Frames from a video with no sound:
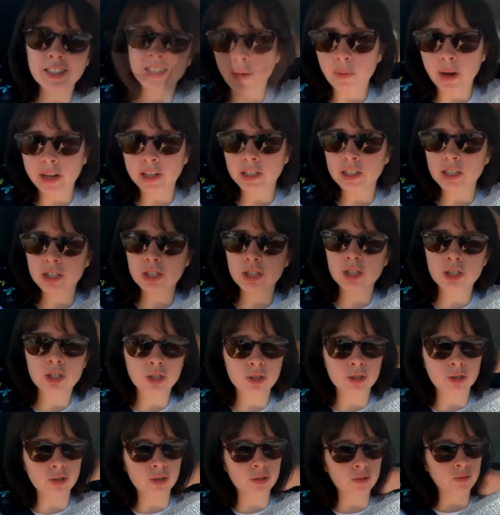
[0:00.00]
I went
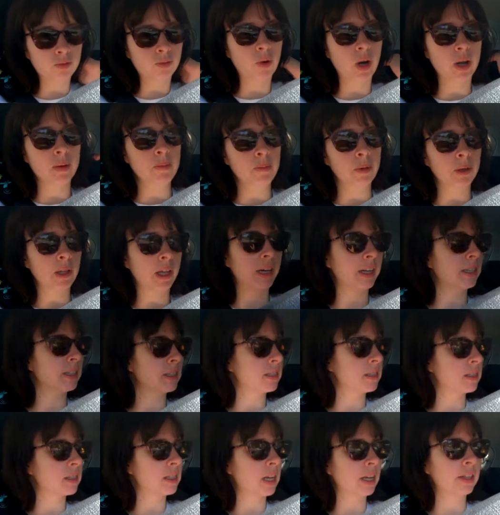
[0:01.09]
to one
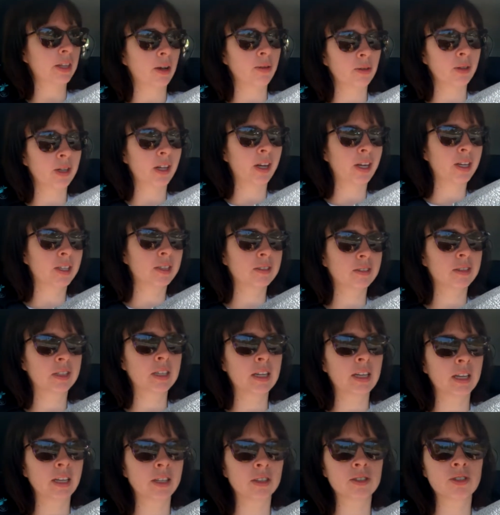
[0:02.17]
place and they were like,
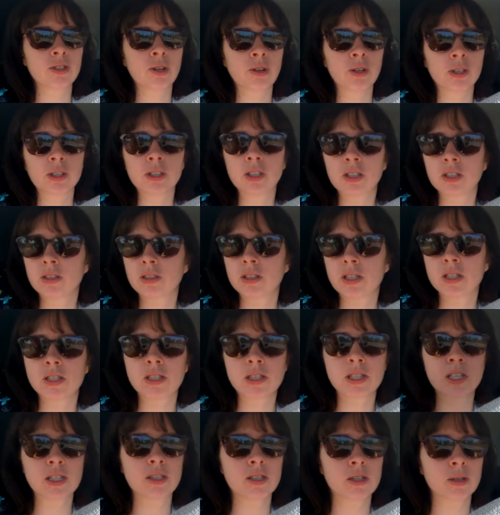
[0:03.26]
yeah, sorry, the
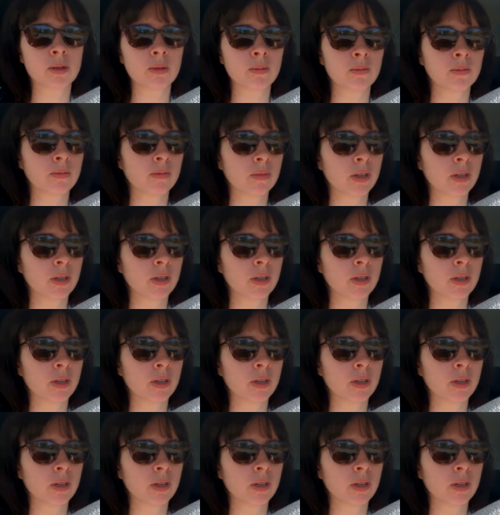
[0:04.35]
system,